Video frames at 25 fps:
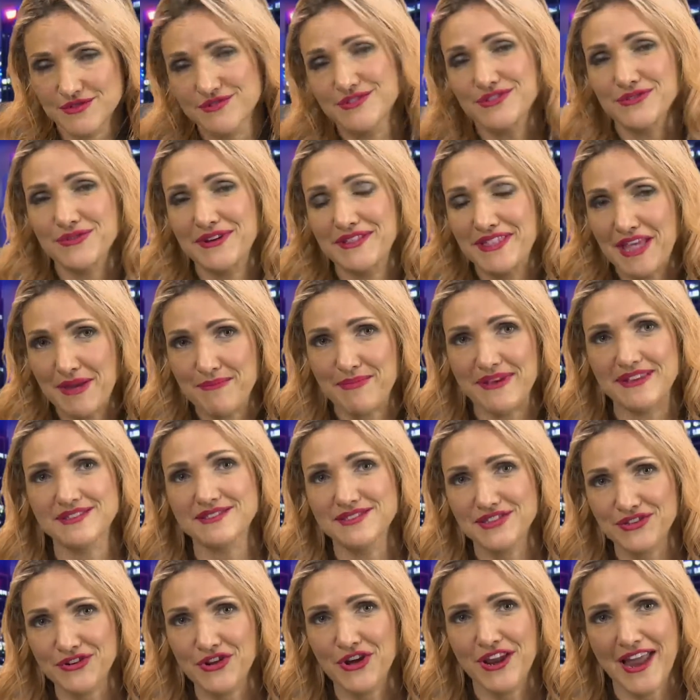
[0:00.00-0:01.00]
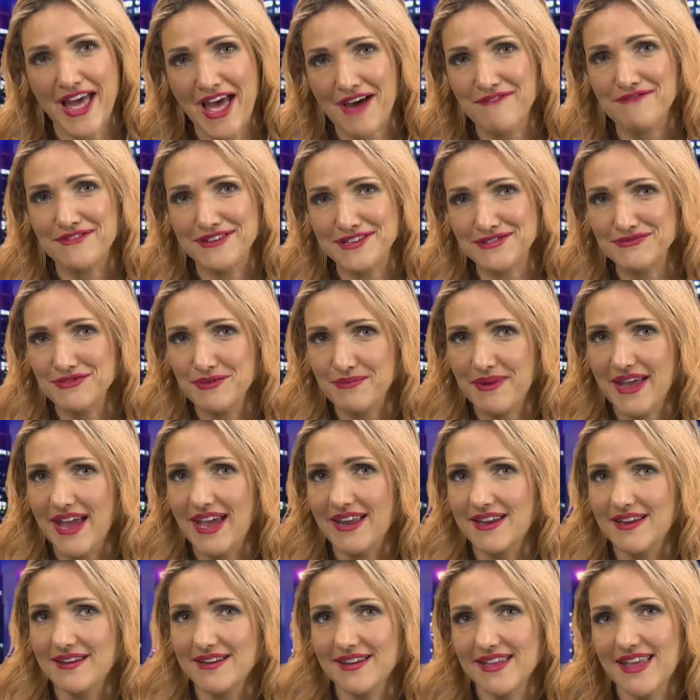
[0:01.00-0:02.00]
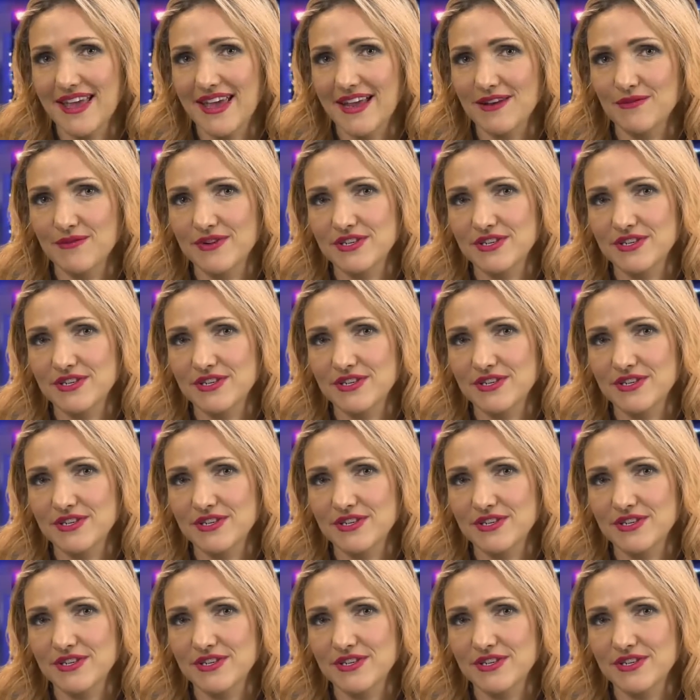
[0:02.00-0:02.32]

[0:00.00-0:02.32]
doing their best to not have this repeated again,